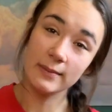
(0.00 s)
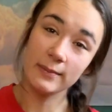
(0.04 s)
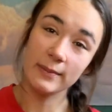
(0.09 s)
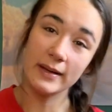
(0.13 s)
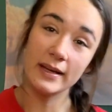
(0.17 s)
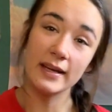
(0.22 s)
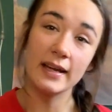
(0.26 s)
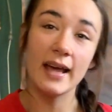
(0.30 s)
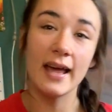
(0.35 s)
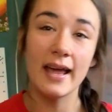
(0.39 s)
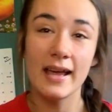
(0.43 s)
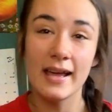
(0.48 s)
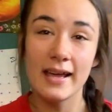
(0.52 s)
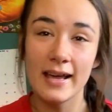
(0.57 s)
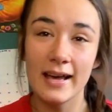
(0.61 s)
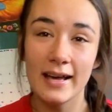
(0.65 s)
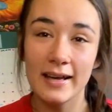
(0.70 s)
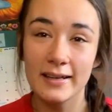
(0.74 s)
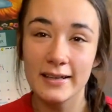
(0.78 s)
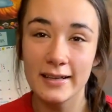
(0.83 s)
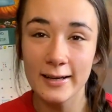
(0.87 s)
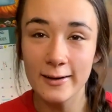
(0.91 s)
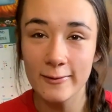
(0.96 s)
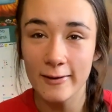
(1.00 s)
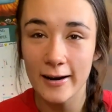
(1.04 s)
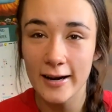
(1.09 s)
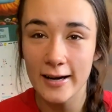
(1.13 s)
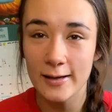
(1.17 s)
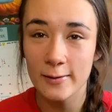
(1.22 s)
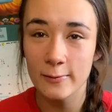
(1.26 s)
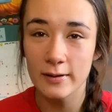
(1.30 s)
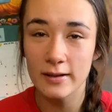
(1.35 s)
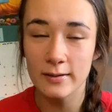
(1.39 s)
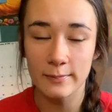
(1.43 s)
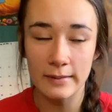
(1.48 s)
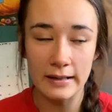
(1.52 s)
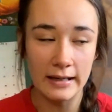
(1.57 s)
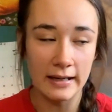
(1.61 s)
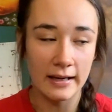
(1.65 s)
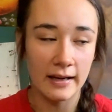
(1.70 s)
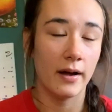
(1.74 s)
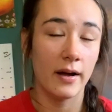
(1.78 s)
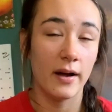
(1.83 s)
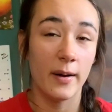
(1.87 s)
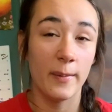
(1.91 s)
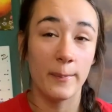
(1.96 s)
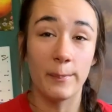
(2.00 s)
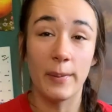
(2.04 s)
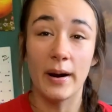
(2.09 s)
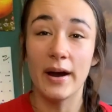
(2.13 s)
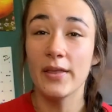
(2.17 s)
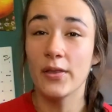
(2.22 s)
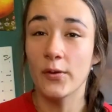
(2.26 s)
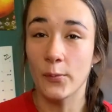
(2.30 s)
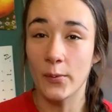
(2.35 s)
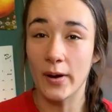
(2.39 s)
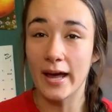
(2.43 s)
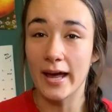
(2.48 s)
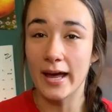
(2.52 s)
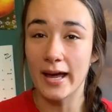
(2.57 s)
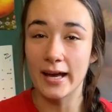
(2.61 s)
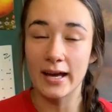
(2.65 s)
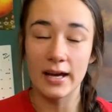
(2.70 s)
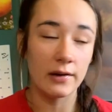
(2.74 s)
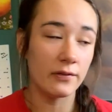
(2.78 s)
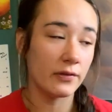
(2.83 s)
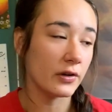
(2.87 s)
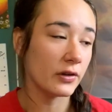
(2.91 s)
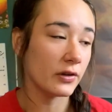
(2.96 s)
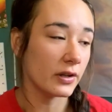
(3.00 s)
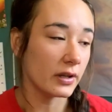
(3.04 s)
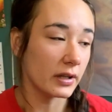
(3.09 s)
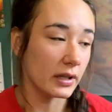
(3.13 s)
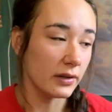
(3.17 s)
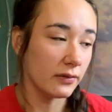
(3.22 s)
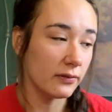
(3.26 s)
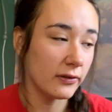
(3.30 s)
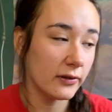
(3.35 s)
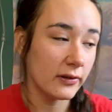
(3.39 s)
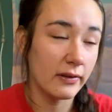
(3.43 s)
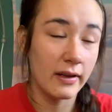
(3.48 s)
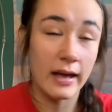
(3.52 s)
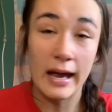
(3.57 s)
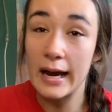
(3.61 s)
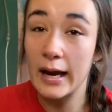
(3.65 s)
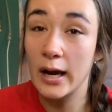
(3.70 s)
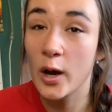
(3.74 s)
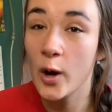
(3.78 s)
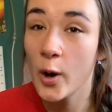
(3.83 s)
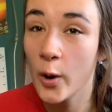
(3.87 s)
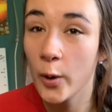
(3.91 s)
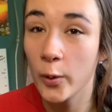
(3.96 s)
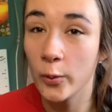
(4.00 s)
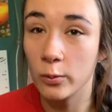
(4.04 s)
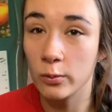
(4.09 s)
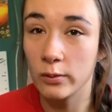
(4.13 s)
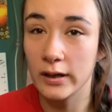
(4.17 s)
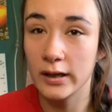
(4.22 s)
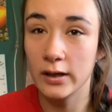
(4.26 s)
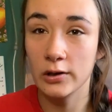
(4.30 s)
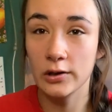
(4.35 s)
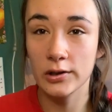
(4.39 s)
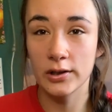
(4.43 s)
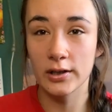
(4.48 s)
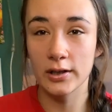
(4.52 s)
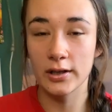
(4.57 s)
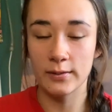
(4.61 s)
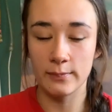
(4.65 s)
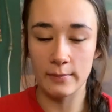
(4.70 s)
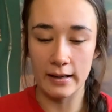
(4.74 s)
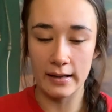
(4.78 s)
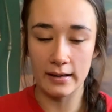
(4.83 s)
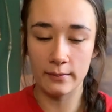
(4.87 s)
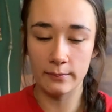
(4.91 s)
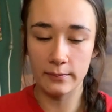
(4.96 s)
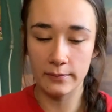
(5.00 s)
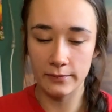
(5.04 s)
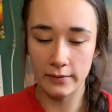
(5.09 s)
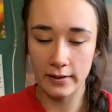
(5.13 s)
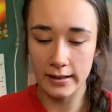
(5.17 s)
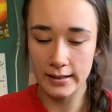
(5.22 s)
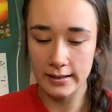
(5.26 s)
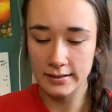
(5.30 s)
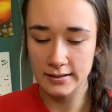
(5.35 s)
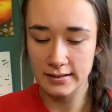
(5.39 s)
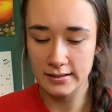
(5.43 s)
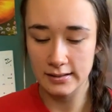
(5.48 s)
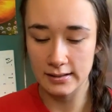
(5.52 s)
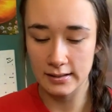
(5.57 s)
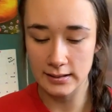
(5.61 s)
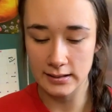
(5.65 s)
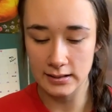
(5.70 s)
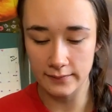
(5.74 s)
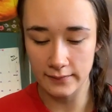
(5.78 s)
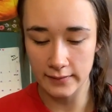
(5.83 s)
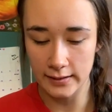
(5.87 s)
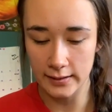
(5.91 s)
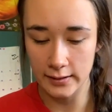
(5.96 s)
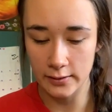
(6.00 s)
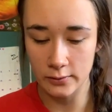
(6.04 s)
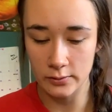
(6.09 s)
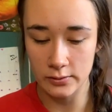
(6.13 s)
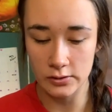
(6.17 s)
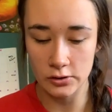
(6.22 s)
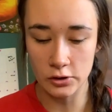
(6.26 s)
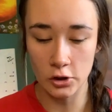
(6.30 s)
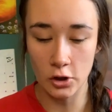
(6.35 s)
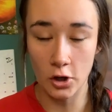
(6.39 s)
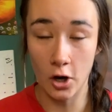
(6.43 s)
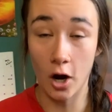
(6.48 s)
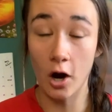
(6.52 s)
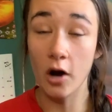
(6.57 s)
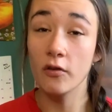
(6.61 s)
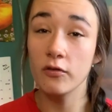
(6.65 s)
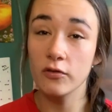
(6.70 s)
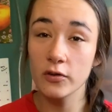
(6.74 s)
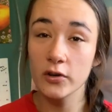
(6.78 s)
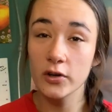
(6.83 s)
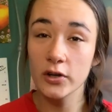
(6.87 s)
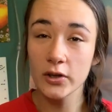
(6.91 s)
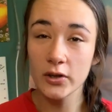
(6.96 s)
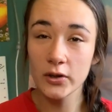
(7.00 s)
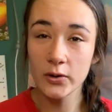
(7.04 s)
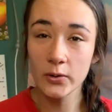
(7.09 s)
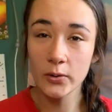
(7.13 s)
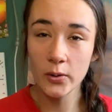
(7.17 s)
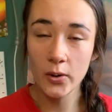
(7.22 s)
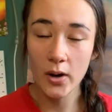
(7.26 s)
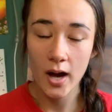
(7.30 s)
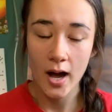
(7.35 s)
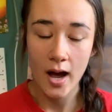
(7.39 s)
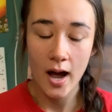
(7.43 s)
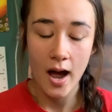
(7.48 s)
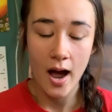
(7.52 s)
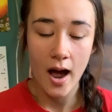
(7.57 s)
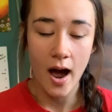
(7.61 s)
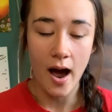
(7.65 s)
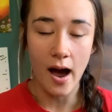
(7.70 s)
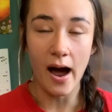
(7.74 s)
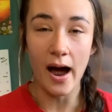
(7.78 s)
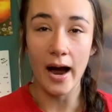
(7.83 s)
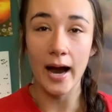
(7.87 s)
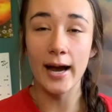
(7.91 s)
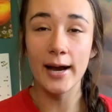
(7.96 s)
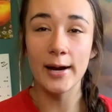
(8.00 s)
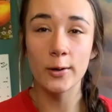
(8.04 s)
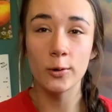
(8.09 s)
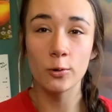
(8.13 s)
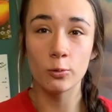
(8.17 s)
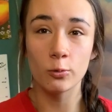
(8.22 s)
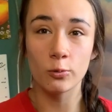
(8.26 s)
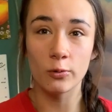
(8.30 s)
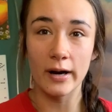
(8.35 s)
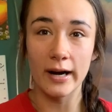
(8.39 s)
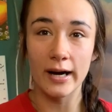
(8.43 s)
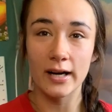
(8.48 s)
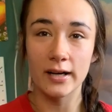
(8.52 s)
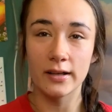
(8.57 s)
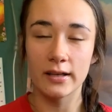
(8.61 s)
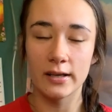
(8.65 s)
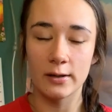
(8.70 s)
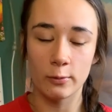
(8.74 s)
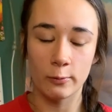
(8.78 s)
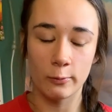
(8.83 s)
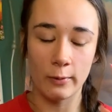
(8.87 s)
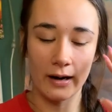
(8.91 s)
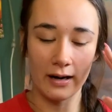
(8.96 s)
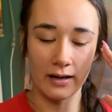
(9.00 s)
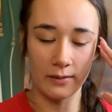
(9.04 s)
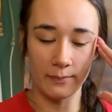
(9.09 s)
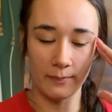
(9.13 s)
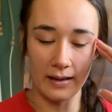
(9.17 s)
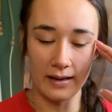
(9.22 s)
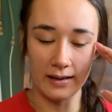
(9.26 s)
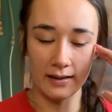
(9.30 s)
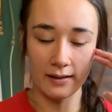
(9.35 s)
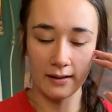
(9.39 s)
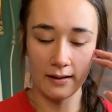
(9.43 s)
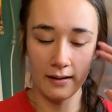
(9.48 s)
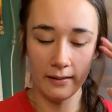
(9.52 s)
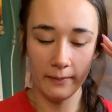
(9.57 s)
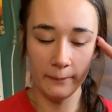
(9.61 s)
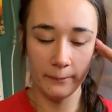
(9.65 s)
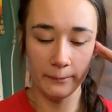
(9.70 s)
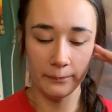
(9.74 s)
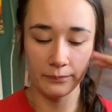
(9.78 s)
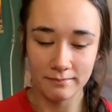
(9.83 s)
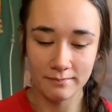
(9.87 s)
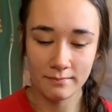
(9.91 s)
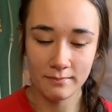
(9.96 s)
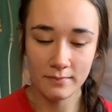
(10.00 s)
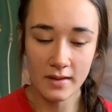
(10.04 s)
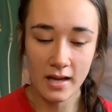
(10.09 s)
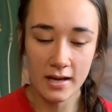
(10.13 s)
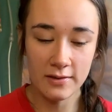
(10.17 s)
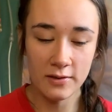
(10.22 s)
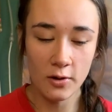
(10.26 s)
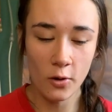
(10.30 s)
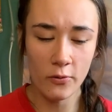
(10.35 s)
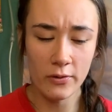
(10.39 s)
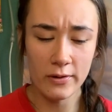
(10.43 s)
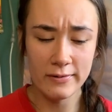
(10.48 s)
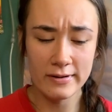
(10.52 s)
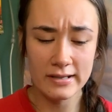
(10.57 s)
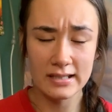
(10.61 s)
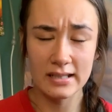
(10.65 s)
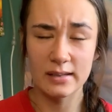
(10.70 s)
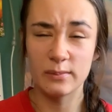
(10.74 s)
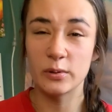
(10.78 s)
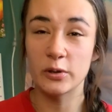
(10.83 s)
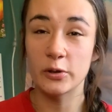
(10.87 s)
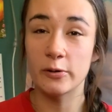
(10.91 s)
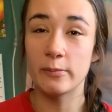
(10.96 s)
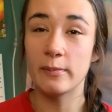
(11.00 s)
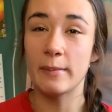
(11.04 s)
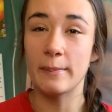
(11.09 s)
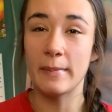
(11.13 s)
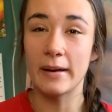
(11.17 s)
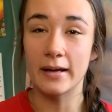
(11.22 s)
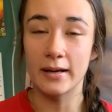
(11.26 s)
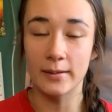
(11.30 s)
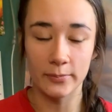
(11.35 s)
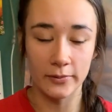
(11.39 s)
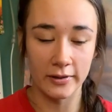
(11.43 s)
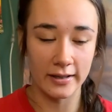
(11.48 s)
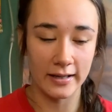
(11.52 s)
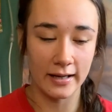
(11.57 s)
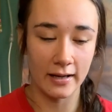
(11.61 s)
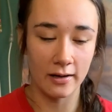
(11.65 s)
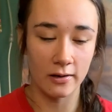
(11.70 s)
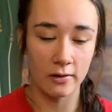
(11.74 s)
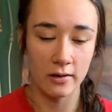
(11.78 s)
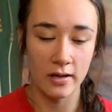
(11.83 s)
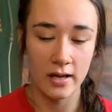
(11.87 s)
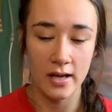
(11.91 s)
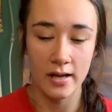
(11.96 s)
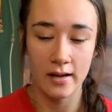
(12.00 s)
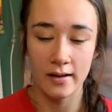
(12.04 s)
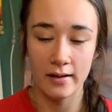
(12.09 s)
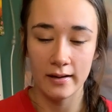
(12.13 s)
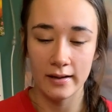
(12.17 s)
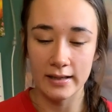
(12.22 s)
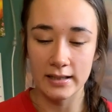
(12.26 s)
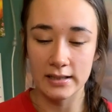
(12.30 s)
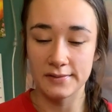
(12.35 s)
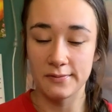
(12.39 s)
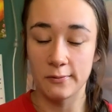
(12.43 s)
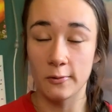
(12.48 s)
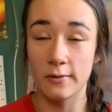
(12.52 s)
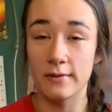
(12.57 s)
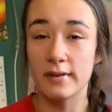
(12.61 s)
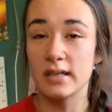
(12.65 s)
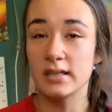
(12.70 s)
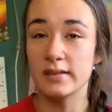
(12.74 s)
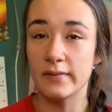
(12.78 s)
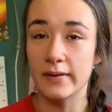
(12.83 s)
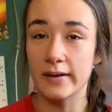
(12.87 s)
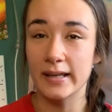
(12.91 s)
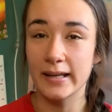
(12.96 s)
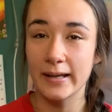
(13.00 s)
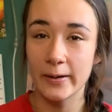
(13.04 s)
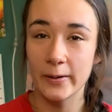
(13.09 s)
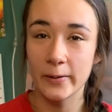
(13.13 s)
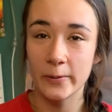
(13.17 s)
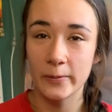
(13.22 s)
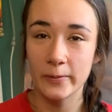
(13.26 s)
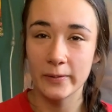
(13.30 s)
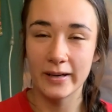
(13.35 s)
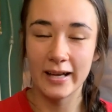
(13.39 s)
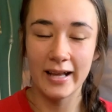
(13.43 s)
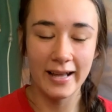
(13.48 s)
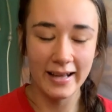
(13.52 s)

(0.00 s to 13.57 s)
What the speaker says: to be a get ready with me. By the way, if you're looking for real good makeup advice, this video is not for you. I rarely wear makeup, and the only reason I'm doing my makeup right now is for this video.